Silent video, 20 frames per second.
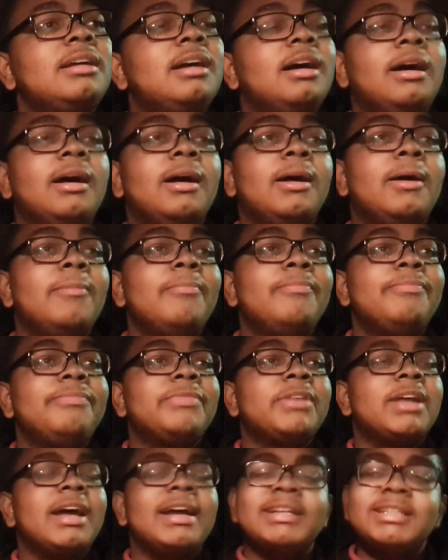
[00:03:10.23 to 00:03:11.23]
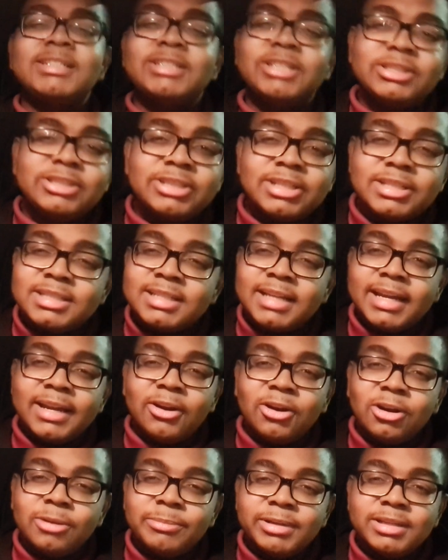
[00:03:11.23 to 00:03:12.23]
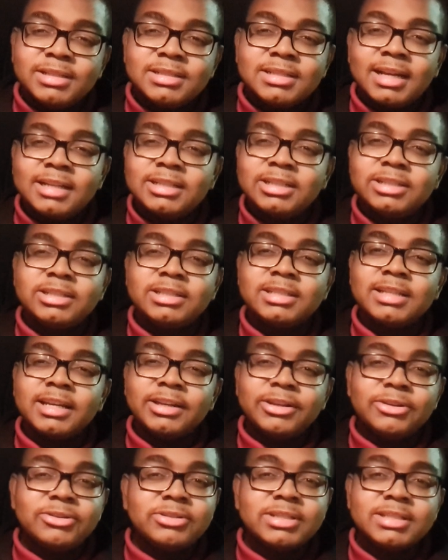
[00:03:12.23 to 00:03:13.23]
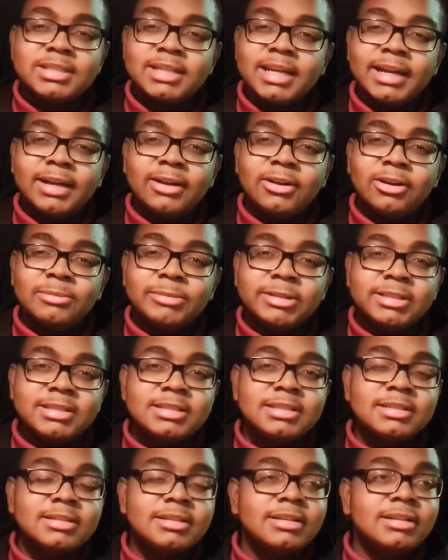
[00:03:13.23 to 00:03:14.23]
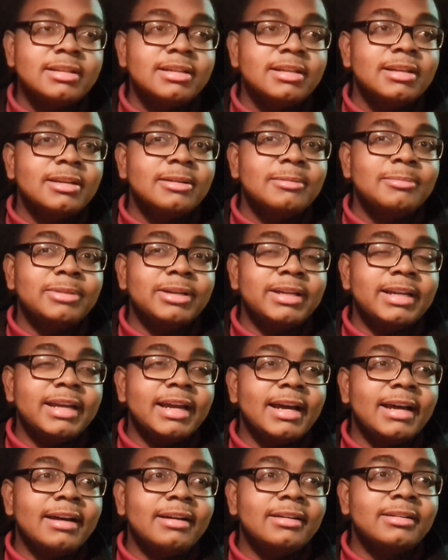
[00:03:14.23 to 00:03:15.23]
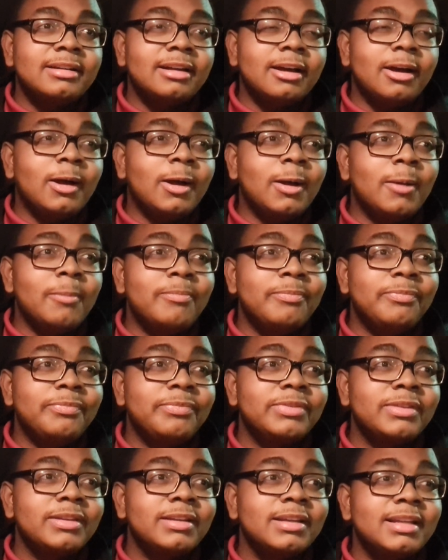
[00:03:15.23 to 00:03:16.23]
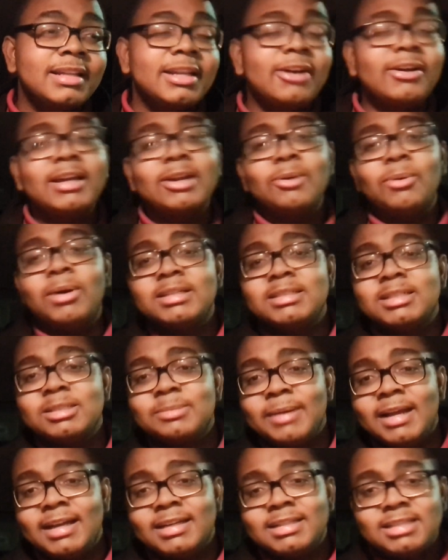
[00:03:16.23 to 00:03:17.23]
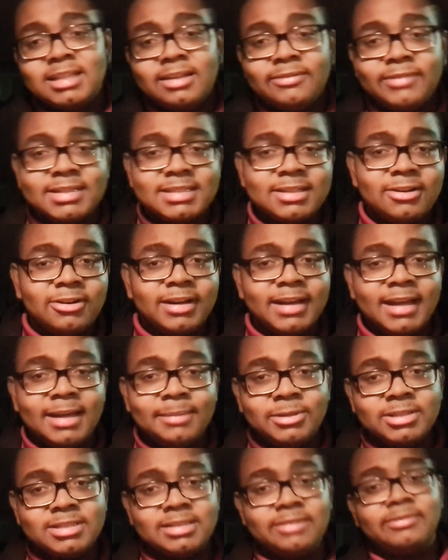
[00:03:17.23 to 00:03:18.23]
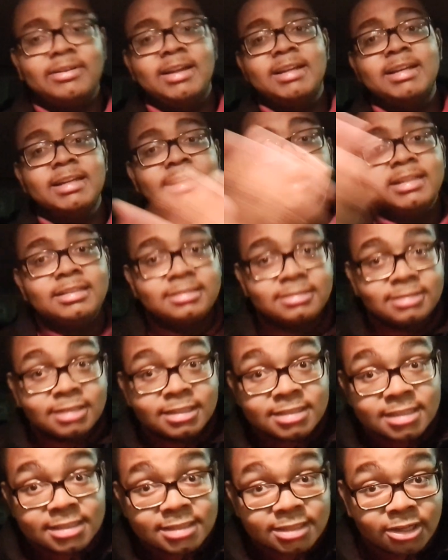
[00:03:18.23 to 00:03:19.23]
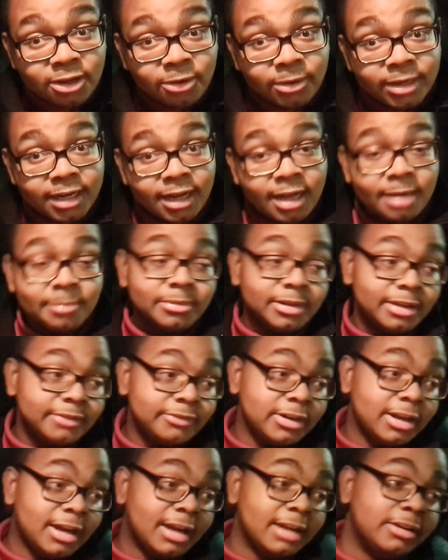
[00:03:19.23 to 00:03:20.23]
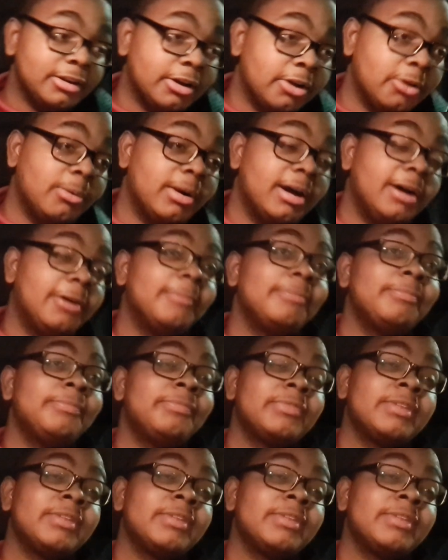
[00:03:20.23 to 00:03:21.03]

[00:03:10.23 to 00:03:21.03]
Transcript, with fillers: Um, I should just say Hermes. I should just get used to saying Hermes but yeah, um, now I gotta watch this back and see if I said her name, because if I did, this isn't going up. If not, oh well.